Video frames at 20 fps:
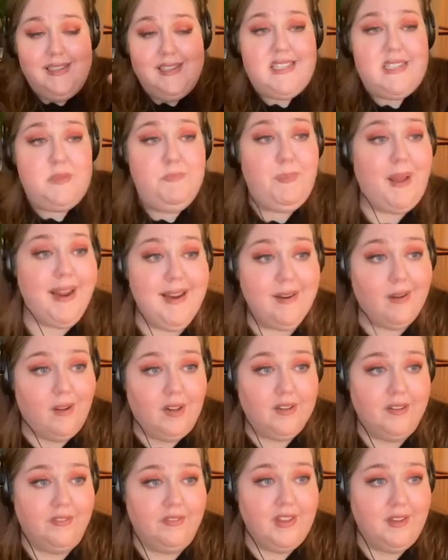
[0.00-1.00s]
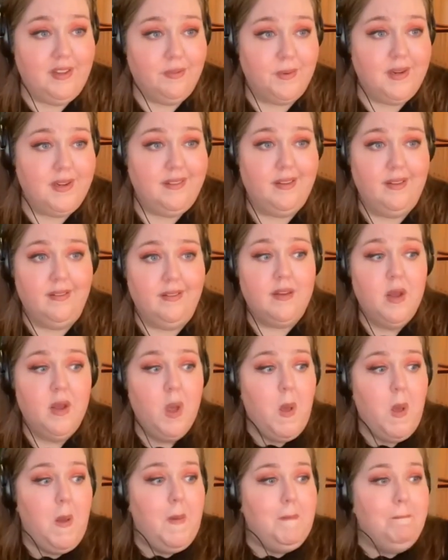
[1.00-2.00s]
despite all of these reasons,
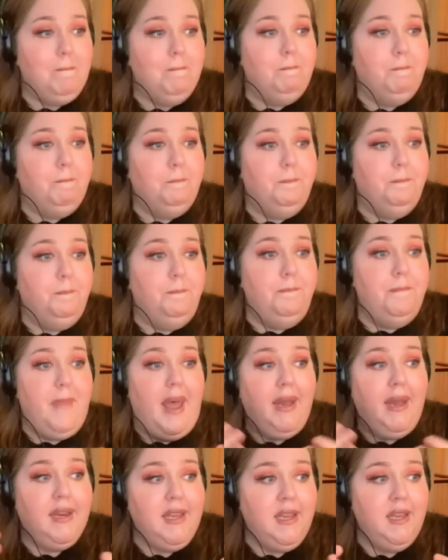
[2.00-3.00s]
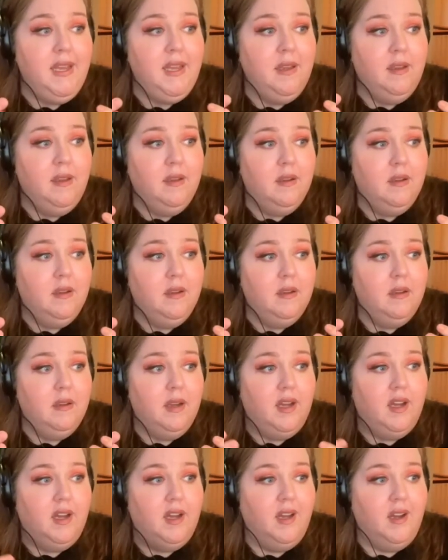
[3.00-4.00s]
many
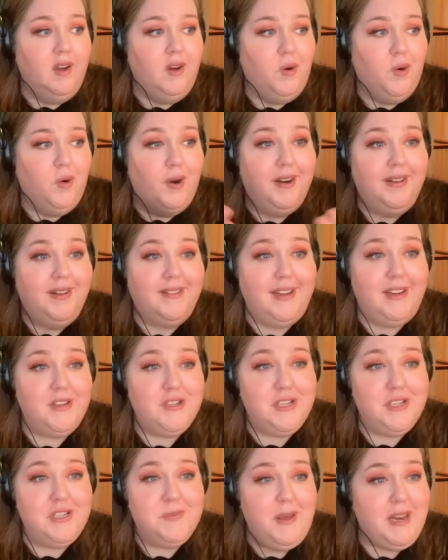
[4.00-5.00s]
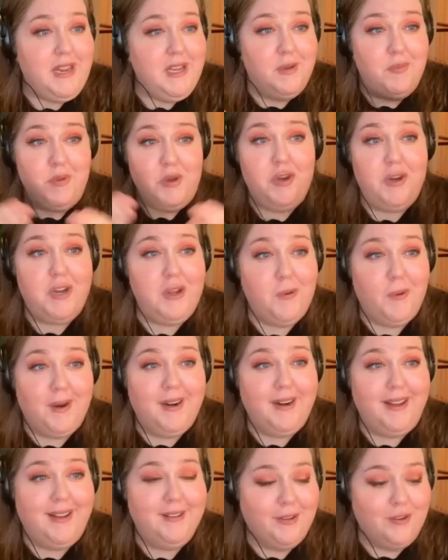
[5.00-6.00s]
organizations, many community
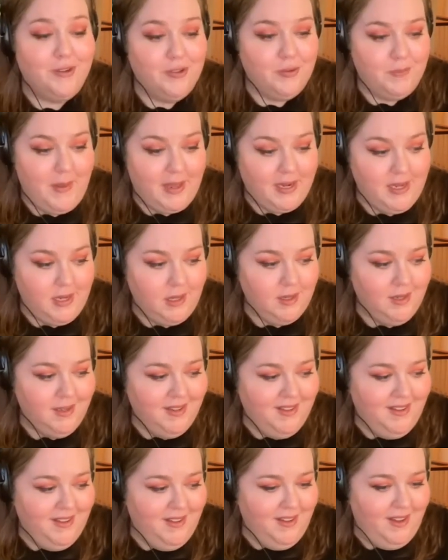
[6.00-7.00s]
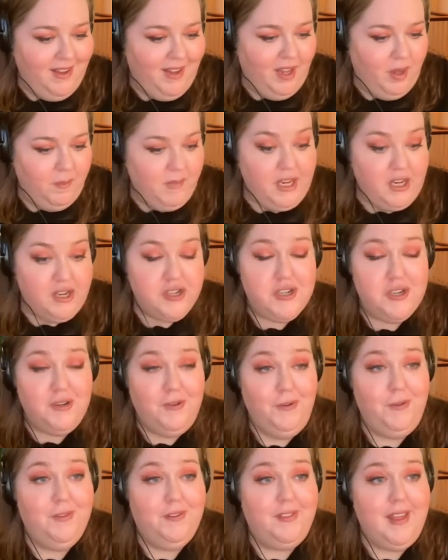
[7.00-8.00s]
organizers, many
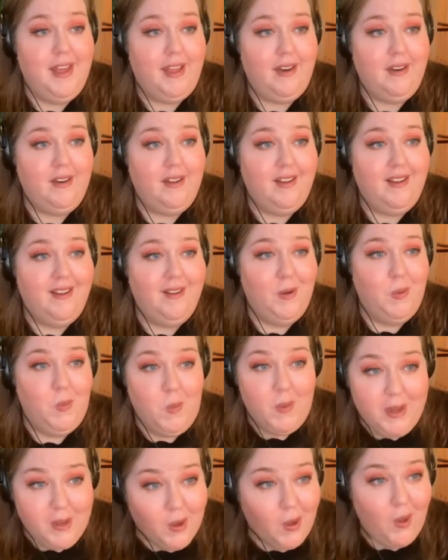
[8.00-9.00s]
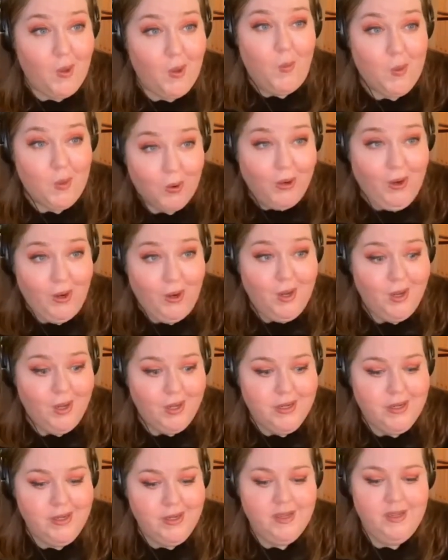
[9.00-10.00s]
issues that we all work
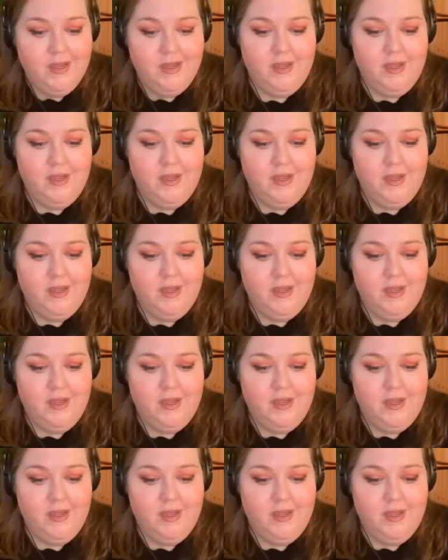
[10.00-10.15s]
on